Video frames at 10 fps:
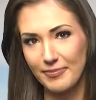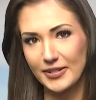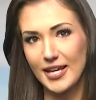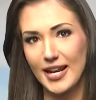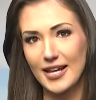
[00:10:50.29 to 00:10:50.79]
But
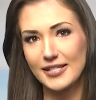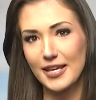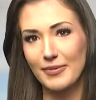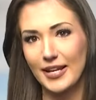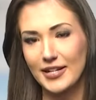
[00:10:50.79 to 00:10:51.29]
then as they
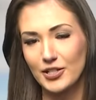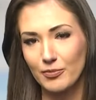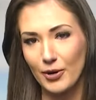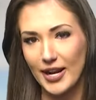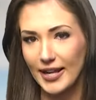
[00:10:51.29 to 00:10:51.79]
begin to
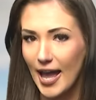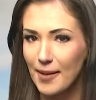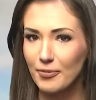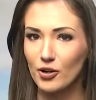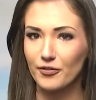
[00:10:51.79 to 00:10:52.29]
break up
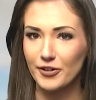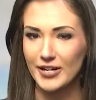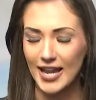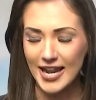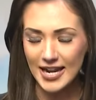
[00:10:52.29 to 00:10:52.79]

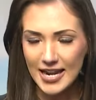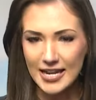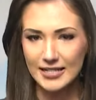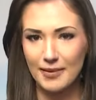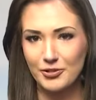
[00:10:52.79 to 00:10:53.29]
overnight,
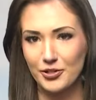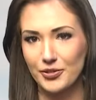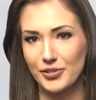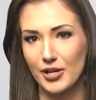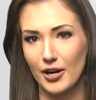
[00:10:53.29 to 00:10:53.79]

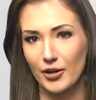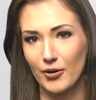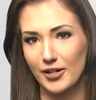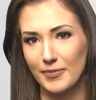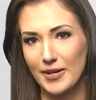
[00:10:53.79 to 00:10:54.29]
temperatures are going
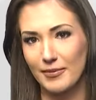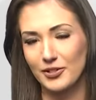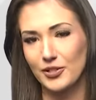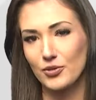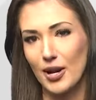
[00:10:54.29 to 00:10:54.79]
to be able
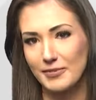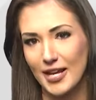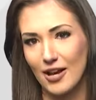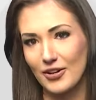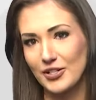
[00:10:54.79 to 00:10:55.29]
to drop
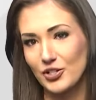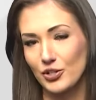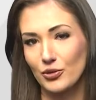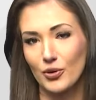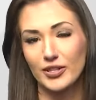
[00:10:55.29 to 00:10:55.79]
down
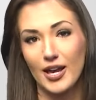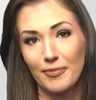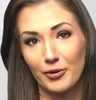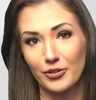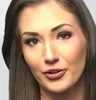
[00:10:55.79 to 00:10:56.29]
into the
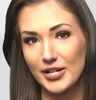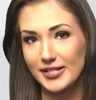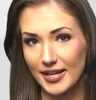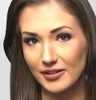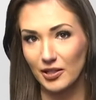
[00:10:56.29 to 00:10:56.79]
upper 30s
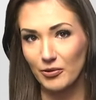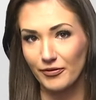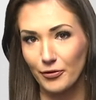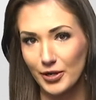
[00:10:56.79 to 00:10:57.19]
and lower 40s.